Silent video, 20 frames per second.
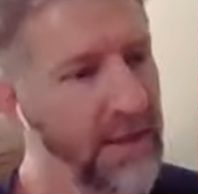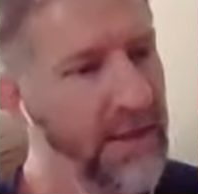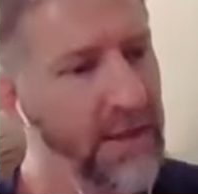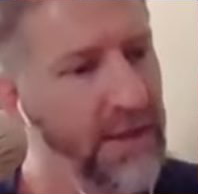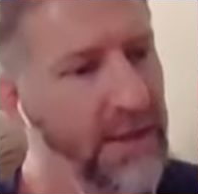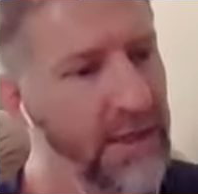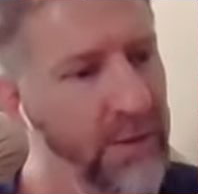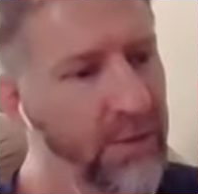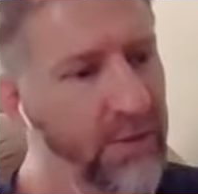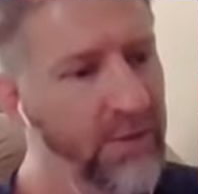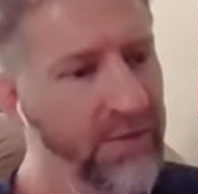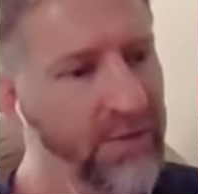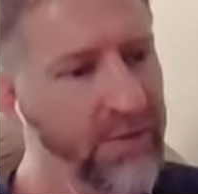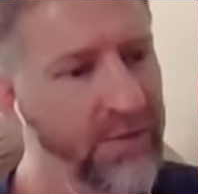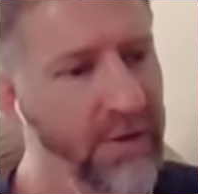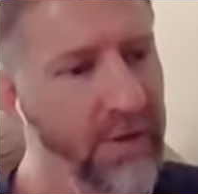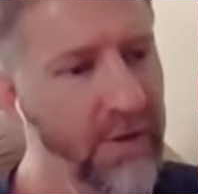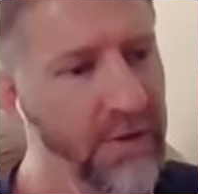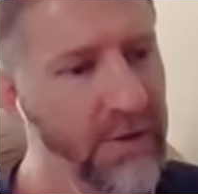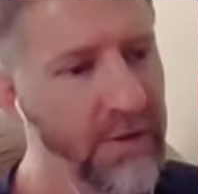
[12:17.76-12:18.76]
and i would
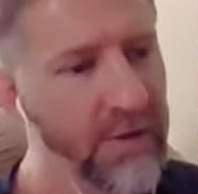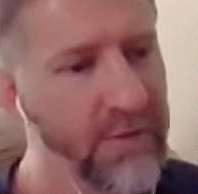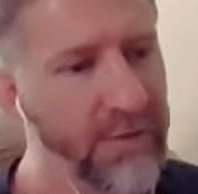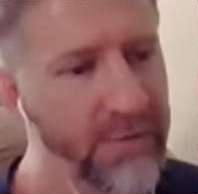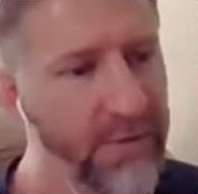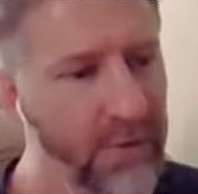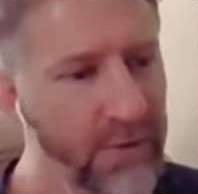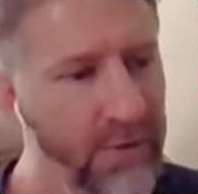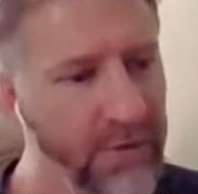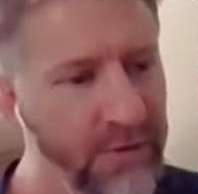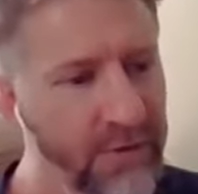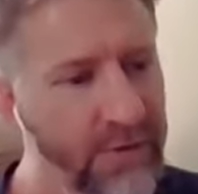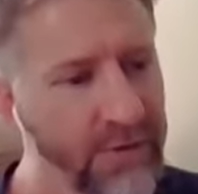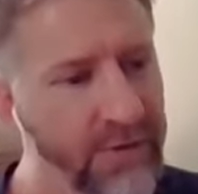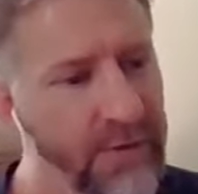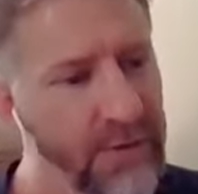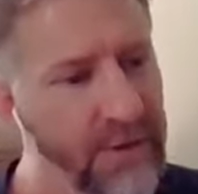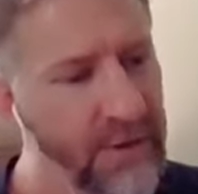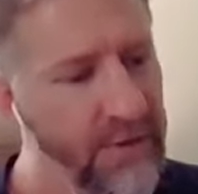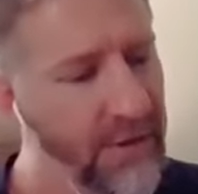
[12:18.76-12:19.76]
just encourage folks
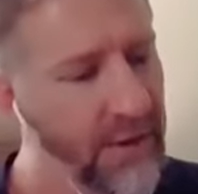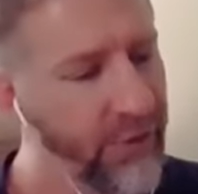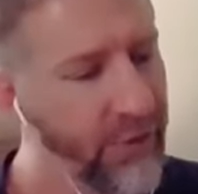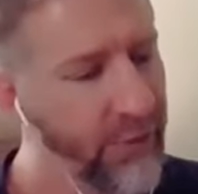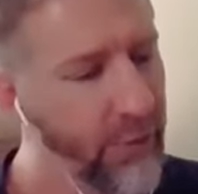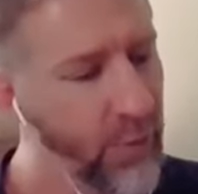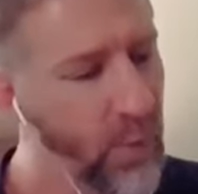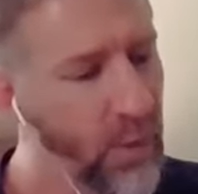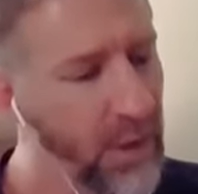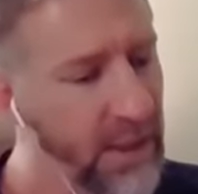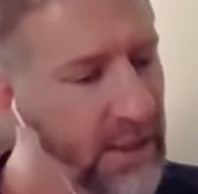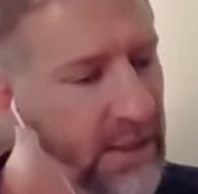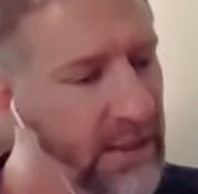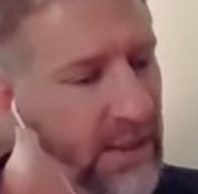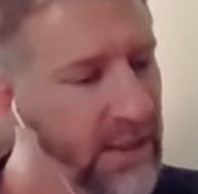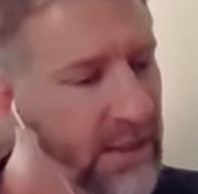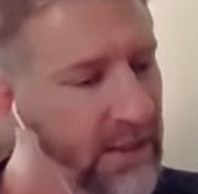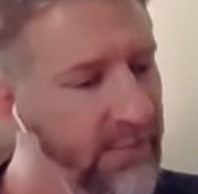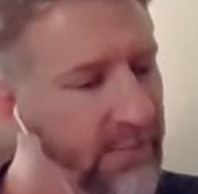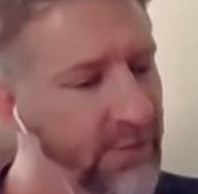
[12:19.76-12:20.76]
listening that's a way
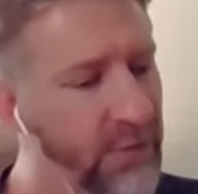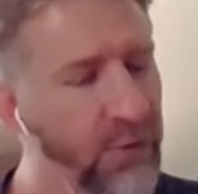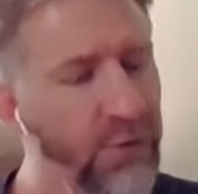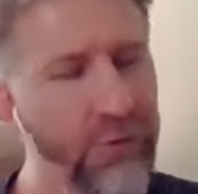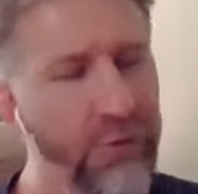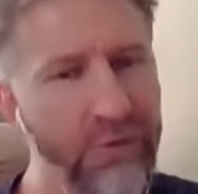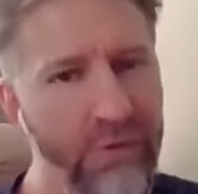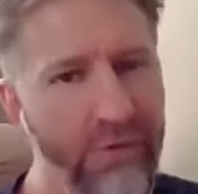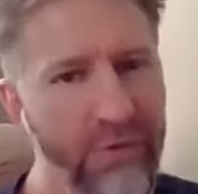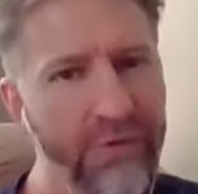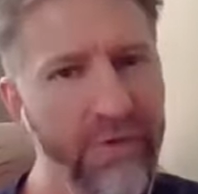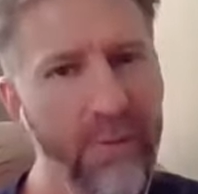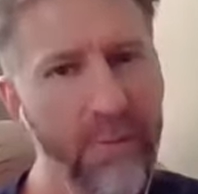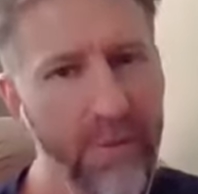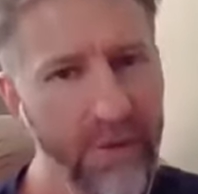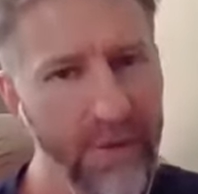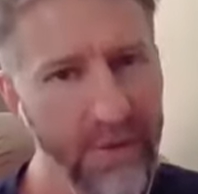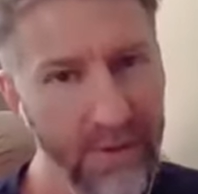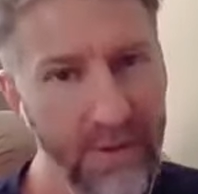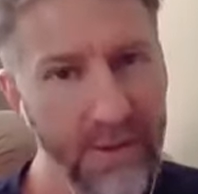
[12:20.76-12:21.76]
like if there's just
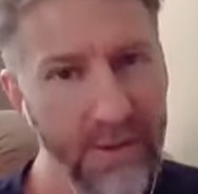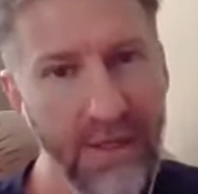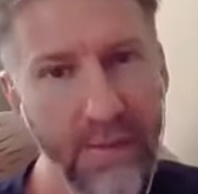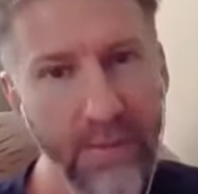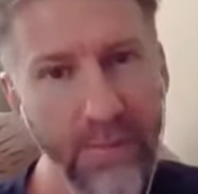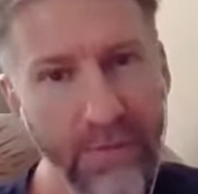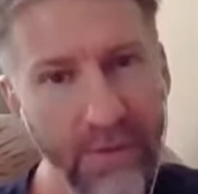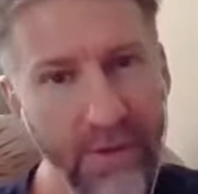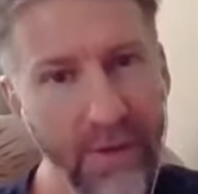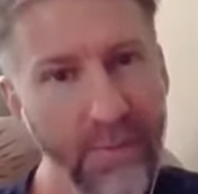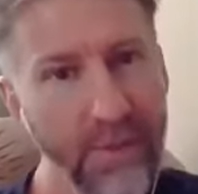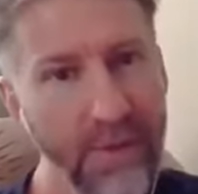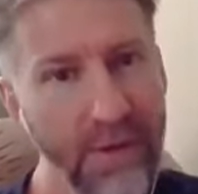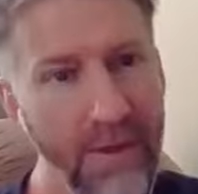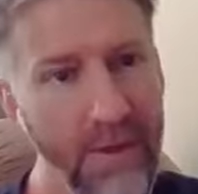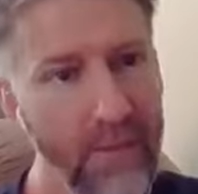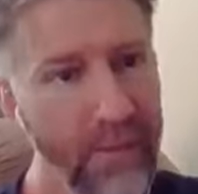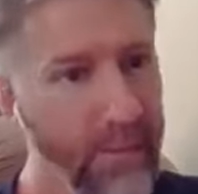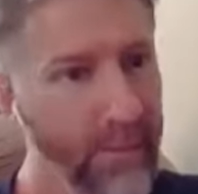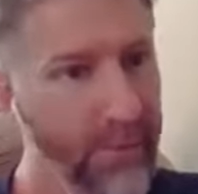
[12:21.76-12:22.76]
something that keeps coming
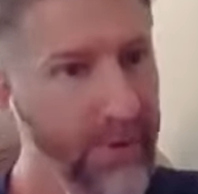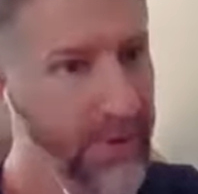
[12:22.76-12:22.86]
up